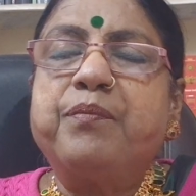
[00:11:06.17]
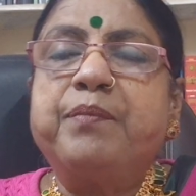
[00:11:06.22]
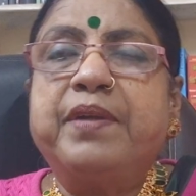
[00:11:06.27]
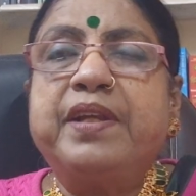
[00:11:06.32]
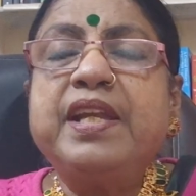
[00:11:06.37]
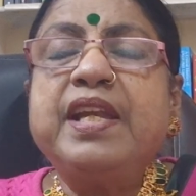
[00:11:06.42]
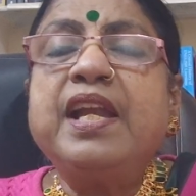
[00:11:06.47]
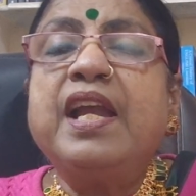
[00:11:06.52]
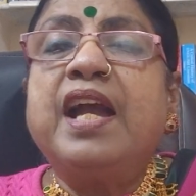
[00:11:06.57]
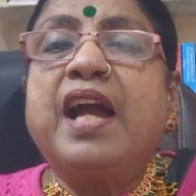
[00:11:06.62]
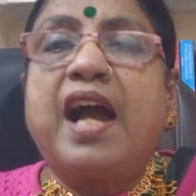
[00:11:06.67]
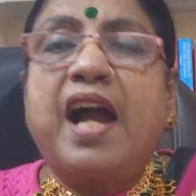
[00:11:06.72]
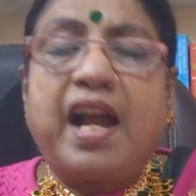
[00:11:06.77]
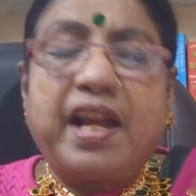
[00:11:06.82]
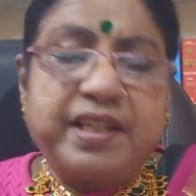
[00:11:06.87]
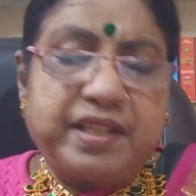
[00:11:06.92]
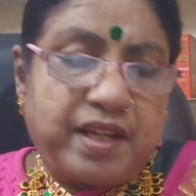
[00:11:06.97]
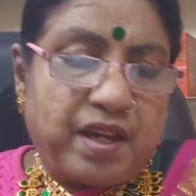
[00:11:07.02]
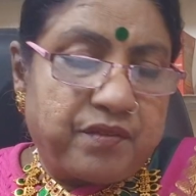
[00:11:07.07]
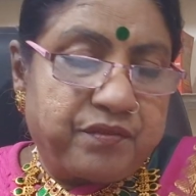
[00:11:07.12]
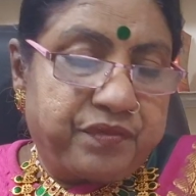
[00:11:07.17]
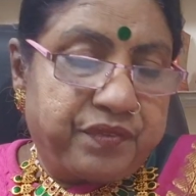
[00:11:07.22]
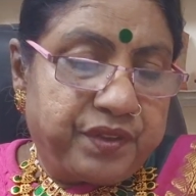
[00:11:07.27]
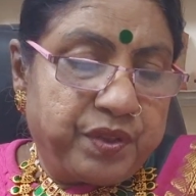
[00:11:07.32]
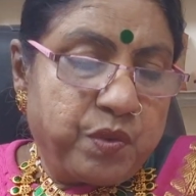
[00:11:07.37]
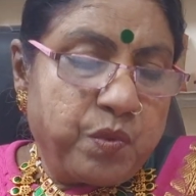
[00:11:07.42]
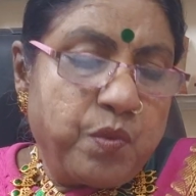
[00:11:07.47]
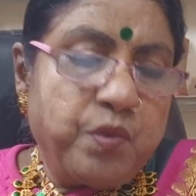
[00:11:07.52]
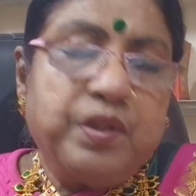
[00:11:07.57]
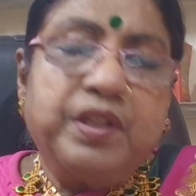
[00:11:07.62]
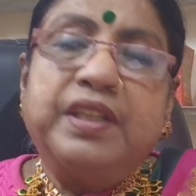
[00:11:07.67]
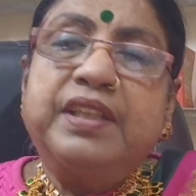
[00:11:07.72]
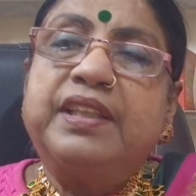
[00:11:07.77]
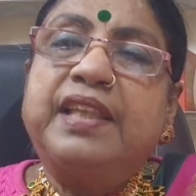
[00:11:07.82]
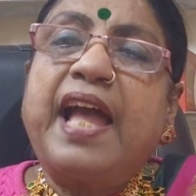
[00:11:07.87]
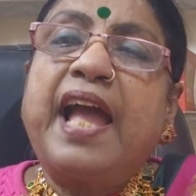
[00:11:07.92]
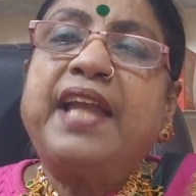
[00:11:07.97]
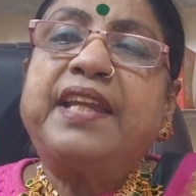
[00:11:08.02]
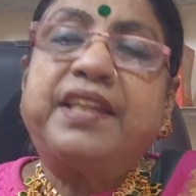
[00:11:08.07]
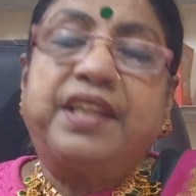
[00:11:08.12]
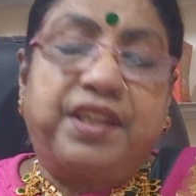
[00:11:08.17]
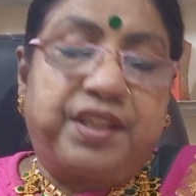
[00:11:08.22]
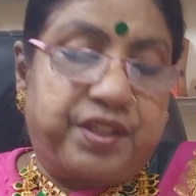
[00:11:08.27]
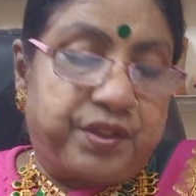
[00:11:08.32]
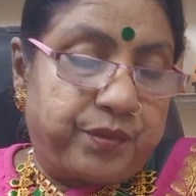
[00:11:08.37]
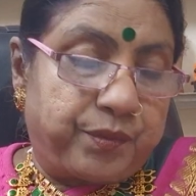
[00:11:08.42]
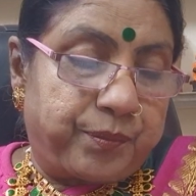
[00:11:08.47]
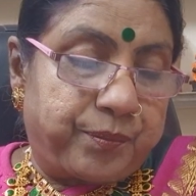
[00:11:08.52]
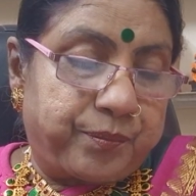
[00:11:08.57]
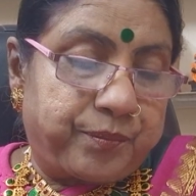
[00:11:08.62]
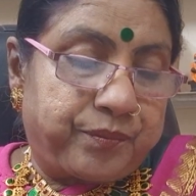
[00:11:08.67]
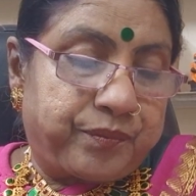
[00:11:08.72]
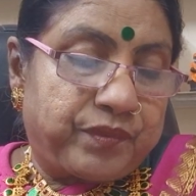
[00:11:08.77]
me. I love you. Thank you.